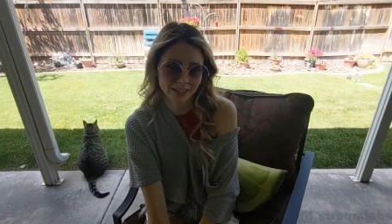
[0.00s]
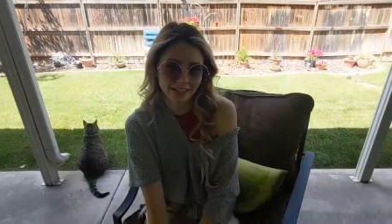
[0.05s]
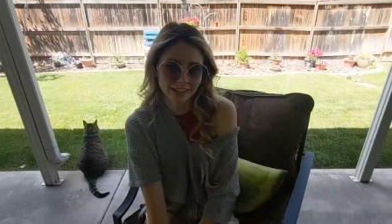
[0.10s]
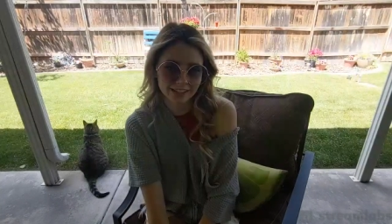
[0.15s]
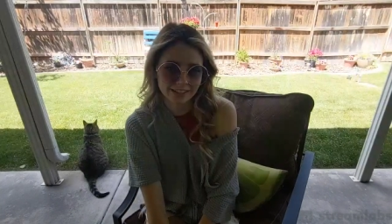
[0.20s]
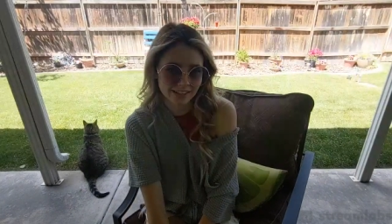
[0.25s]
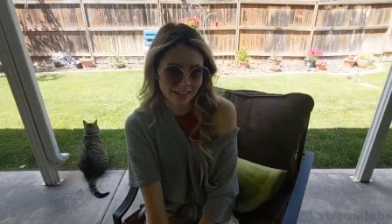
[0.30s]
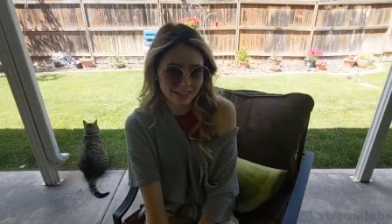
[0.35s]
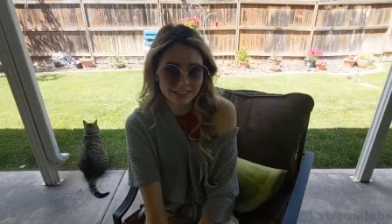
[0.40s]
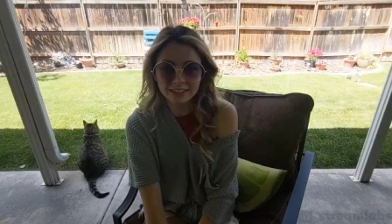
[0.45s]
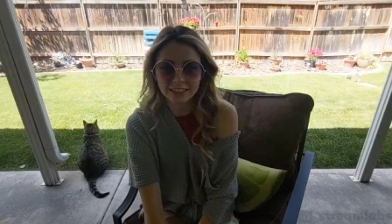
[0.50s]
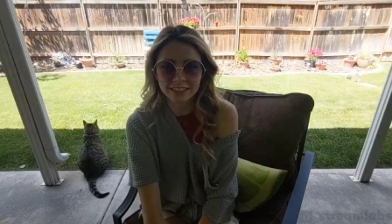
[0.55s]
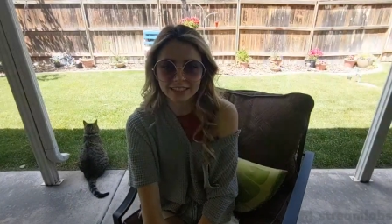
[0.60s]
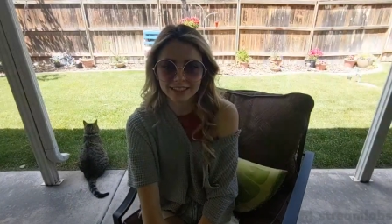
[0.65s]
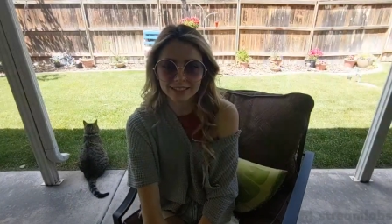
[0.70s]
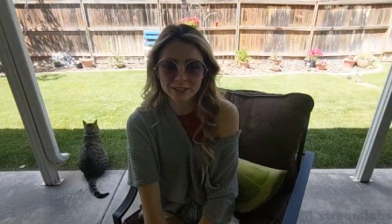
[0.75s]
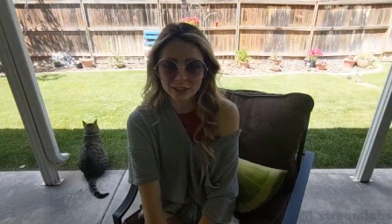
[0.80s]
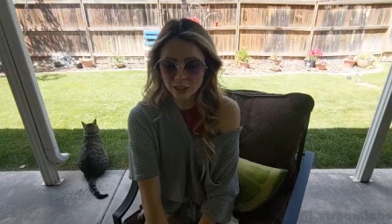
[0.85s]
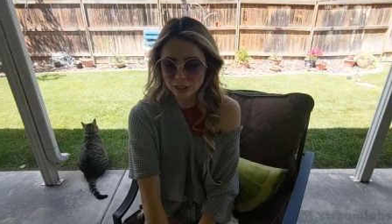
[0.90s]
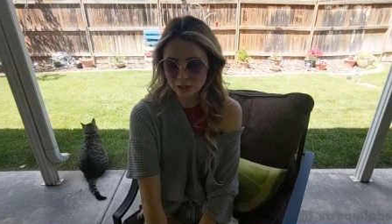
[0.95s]
Yeah, exactly.
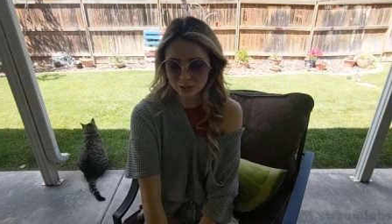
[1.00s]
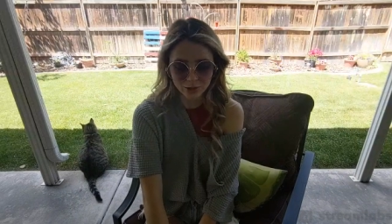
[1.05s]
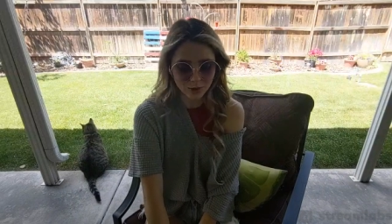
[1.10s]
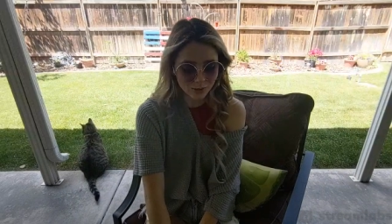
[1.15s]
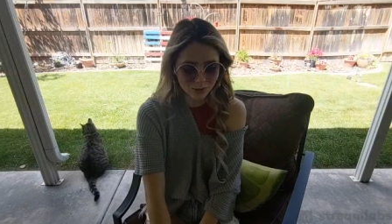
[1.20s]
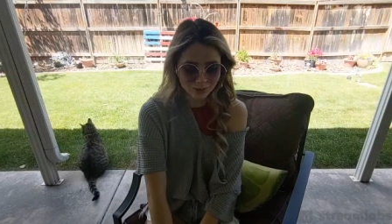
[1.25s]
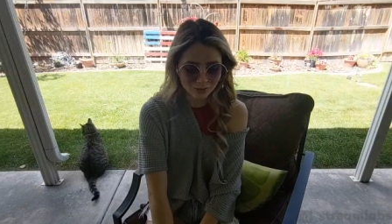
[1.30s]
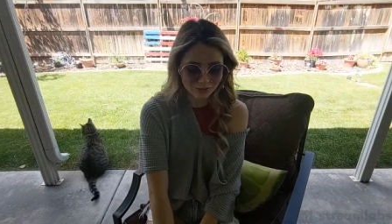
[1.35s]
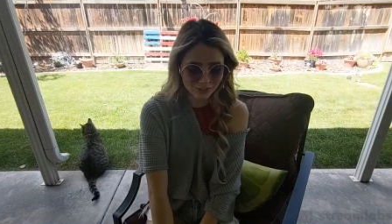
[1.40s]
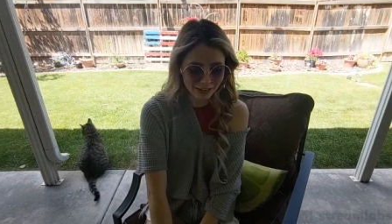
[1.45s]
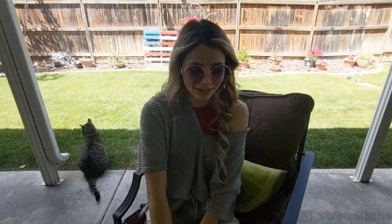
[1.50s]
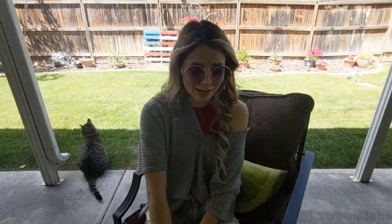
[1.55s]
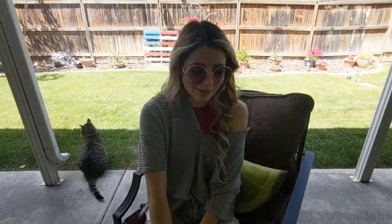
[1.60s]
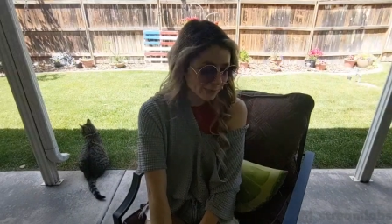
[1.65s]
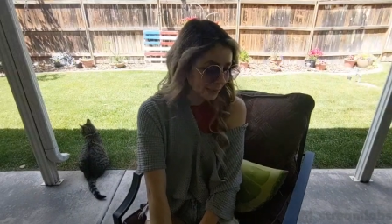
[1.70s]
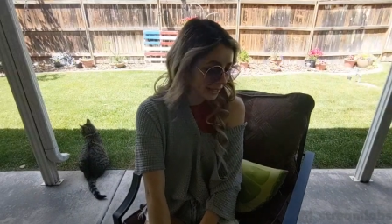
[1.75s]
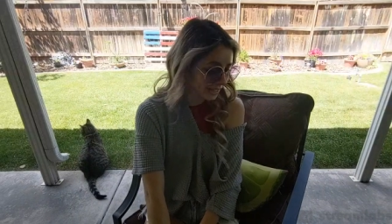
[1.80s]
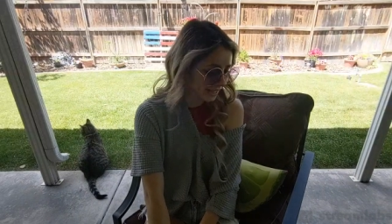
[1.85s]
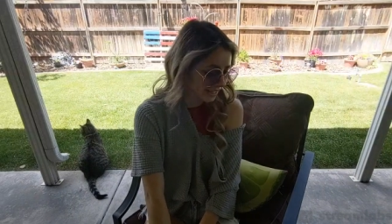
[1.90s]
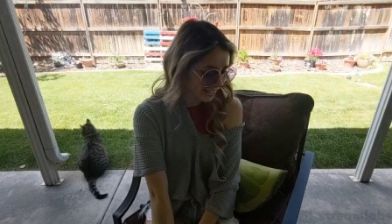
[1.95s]
exactly. You're in your own
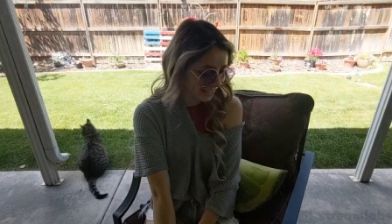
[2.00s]
environment.